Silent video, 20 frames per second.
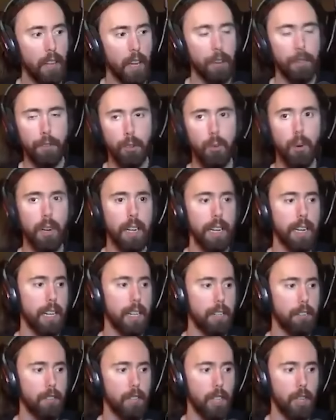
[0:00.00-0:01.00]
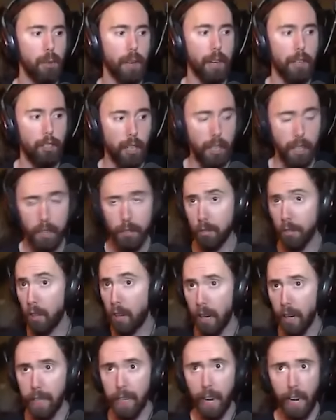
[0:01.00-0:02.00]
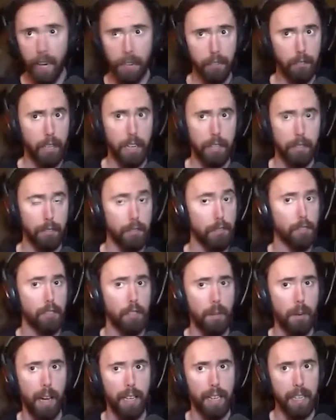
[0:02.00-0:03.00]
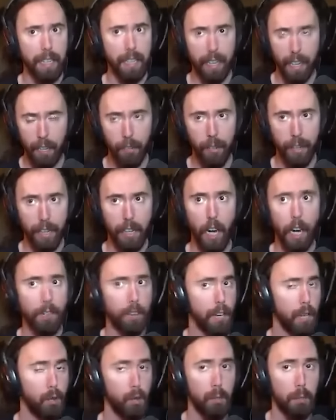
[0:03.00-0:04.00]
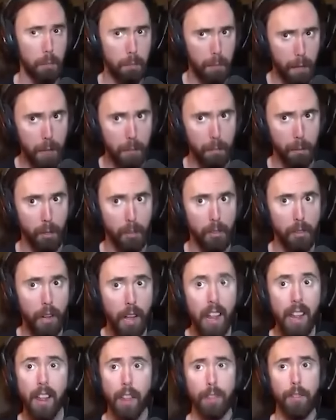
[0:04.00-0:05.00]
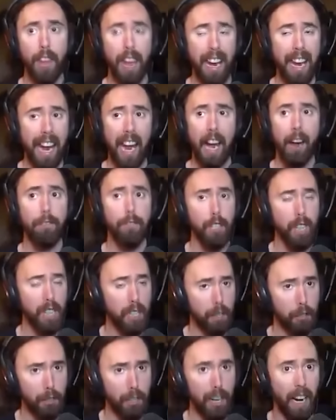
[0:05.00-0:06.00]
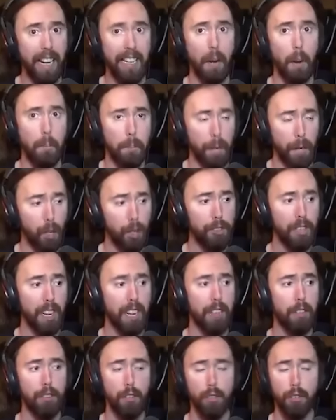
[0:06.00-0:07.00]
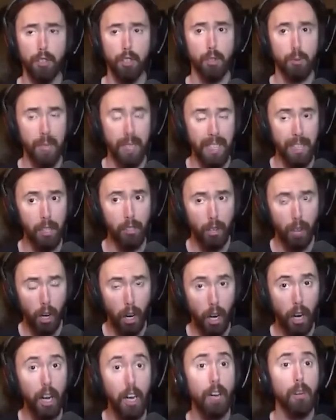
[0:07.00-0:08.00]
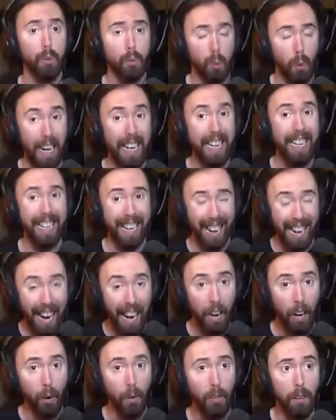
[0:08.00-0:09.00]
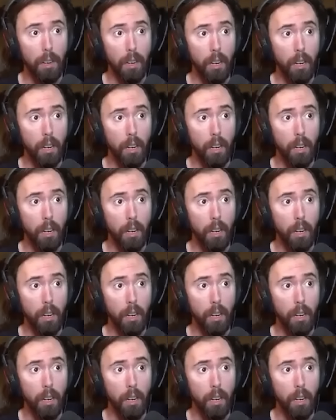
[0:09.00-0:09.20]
If you want to consider a genocide as a systematic killing of a group of people, they have genocide built into Sharia law right now.